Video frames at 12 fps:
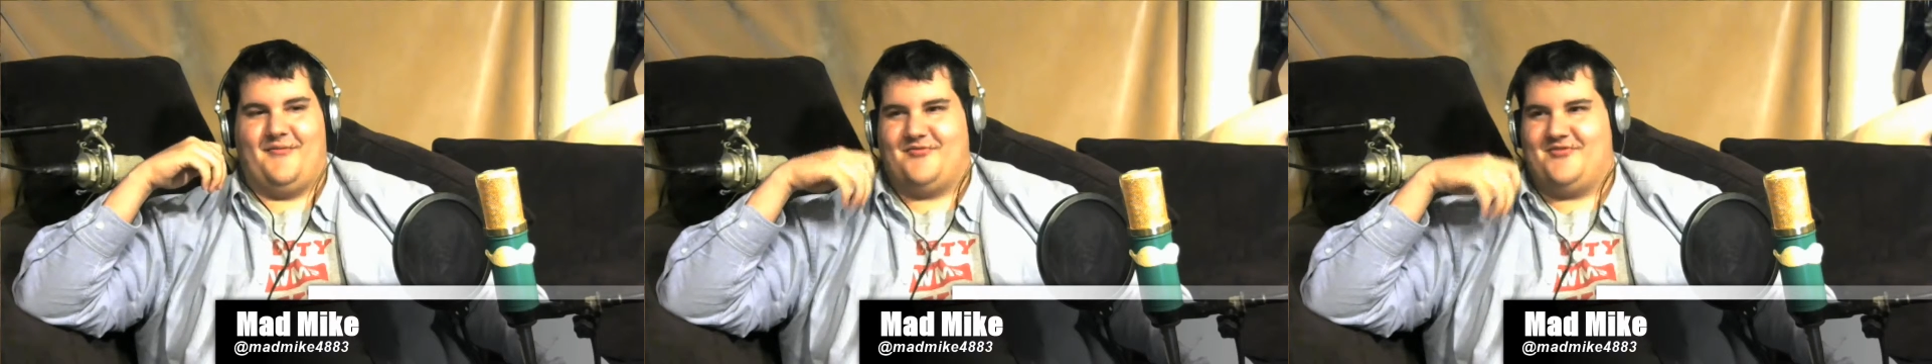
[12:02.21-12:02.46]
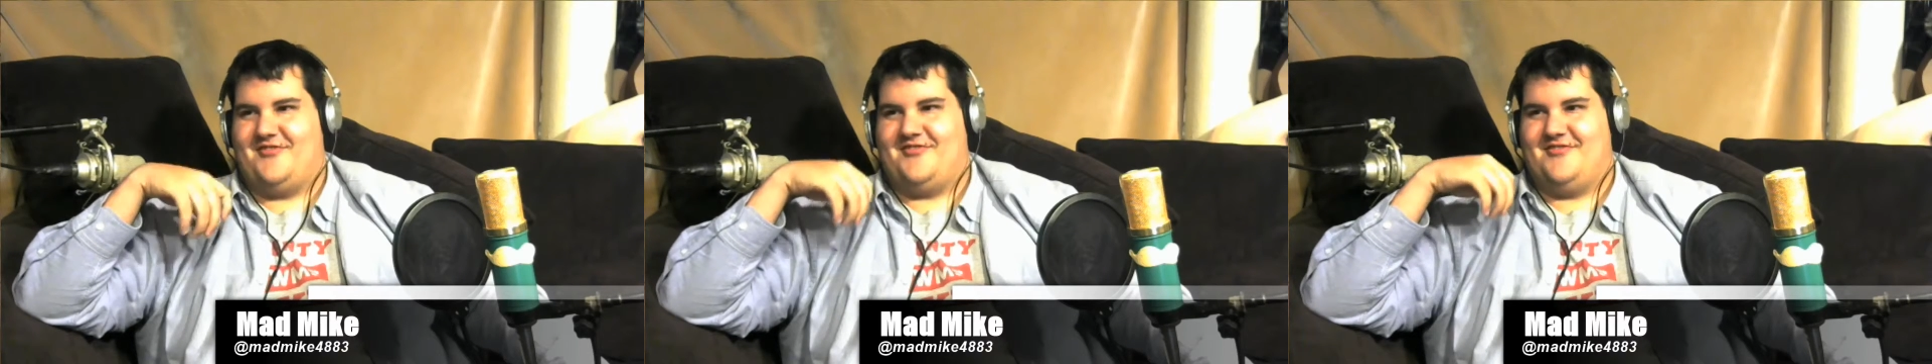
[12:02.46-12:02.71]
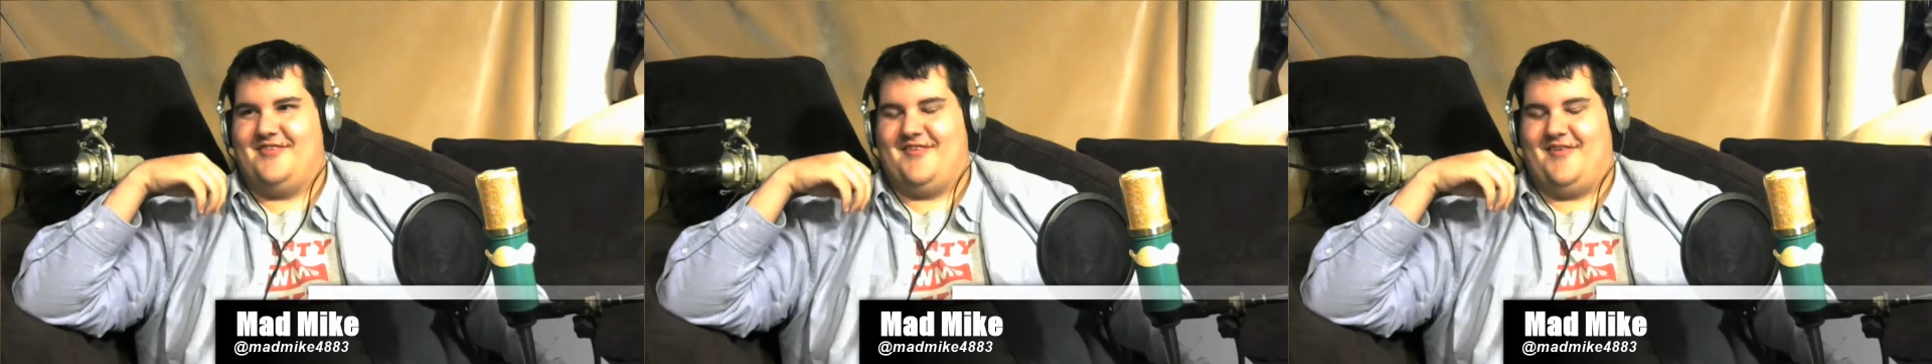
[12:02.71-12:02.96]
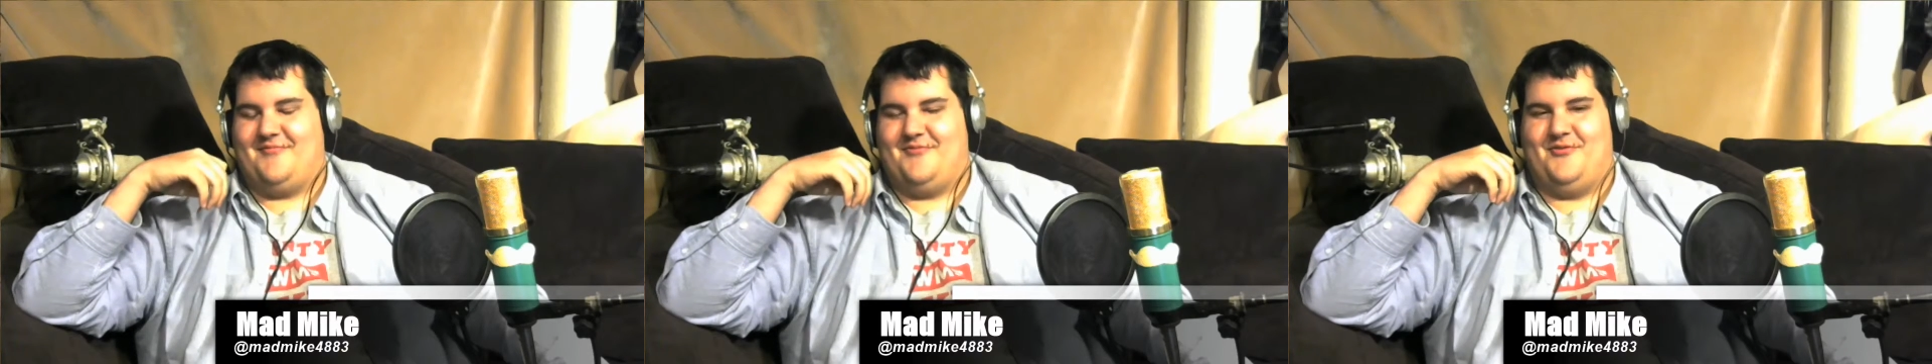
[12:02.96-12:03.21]
conversation
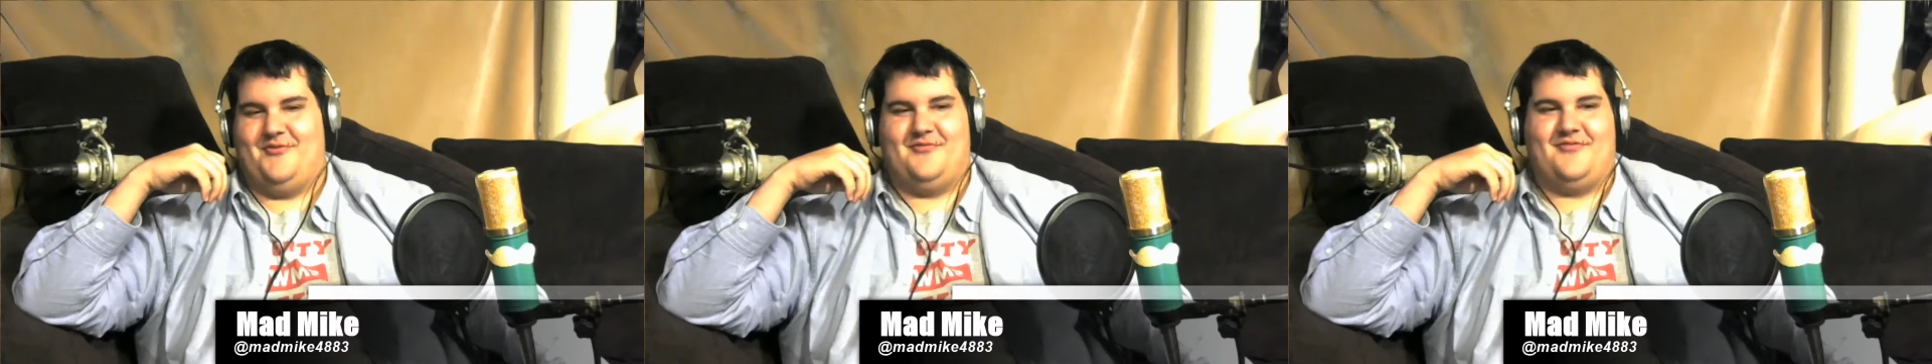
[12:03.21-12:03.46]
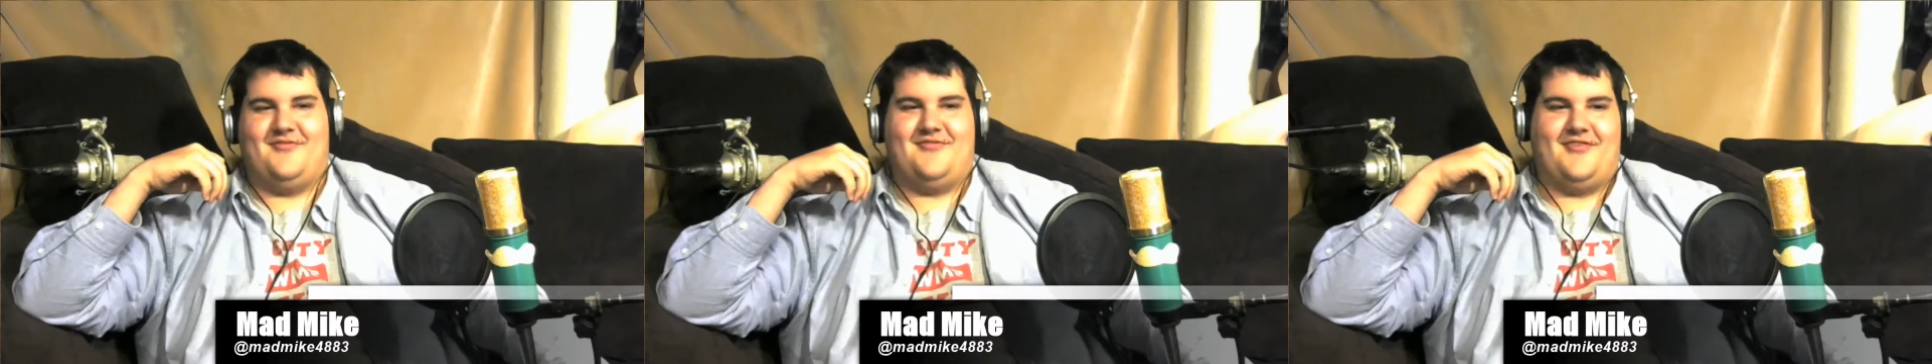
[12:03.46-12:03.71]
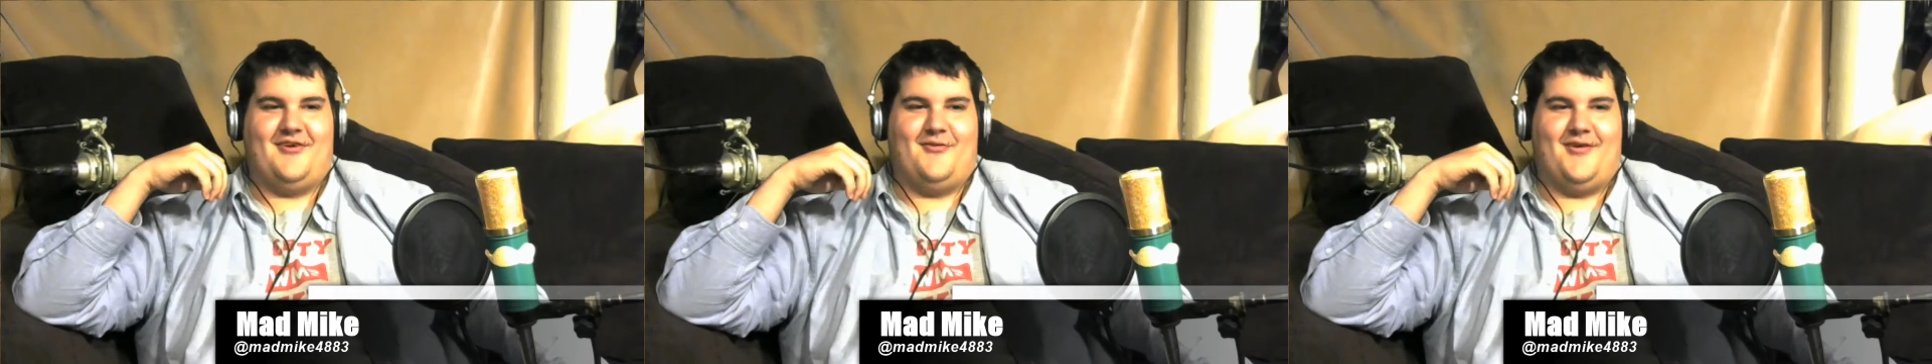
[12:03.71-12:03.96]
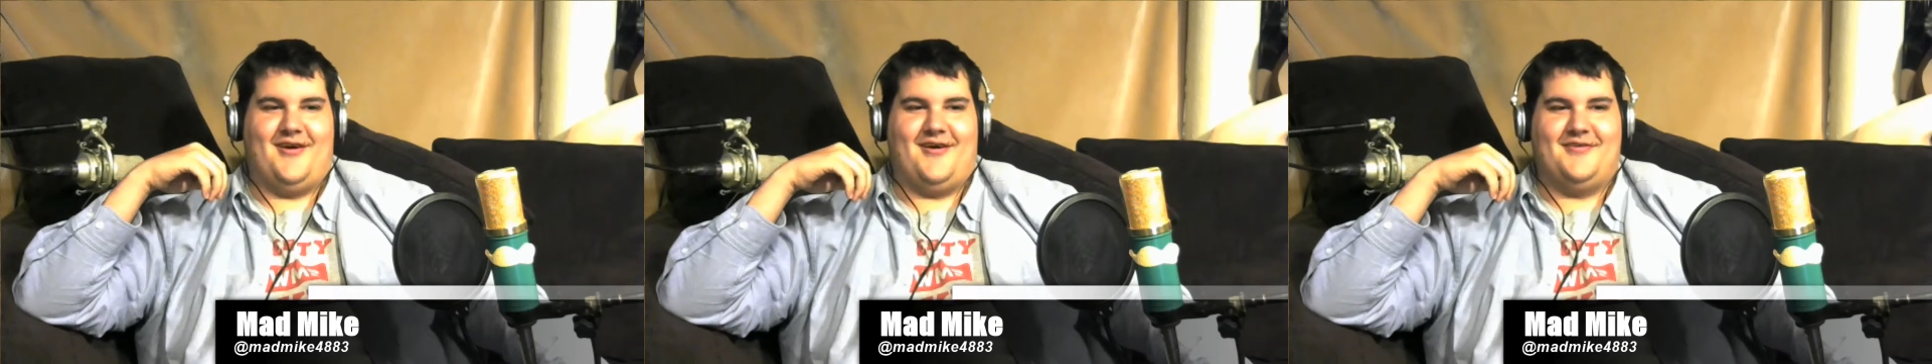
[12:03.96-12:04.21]
that afternoon.
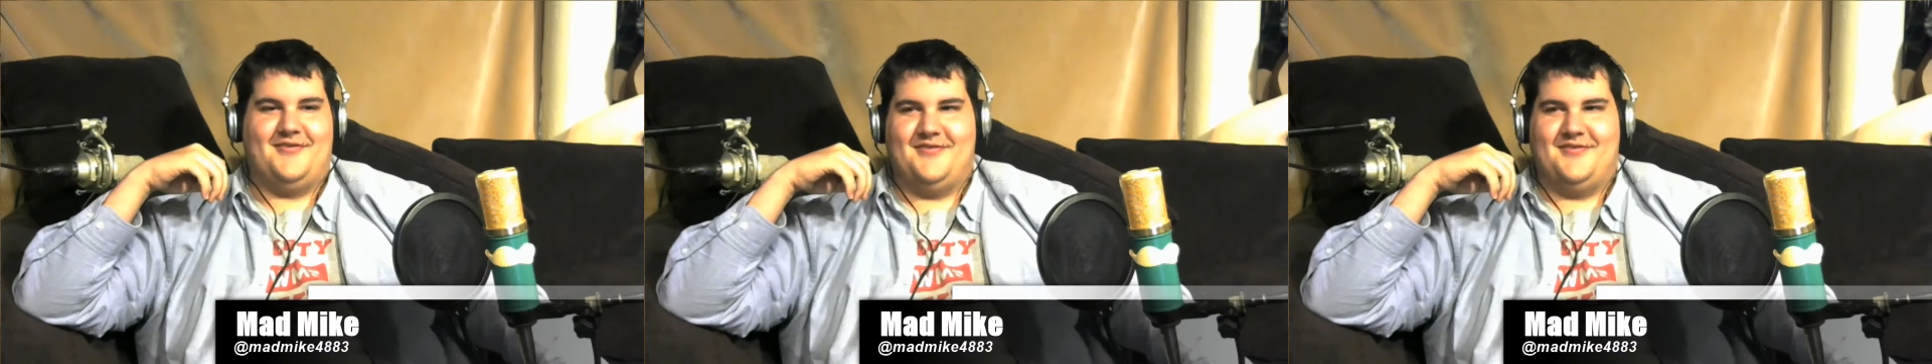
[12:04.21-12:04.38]
So uh,